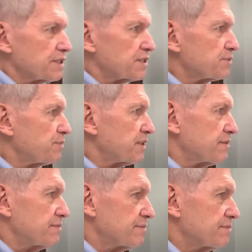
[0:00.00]
it is, but
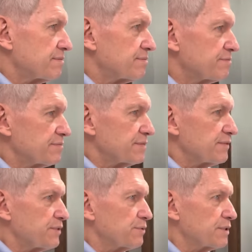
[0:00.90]

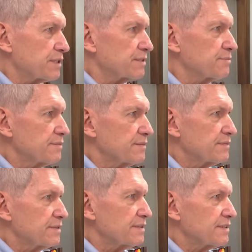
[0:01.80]
if you want to
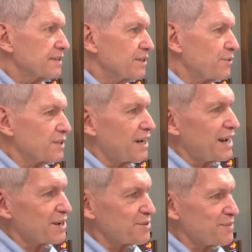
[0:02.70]
go with a
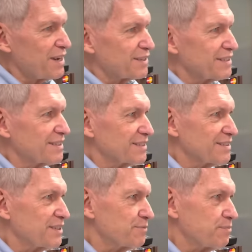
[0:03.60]
higher amount,
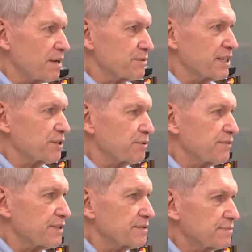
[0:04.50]
you probably get a refund.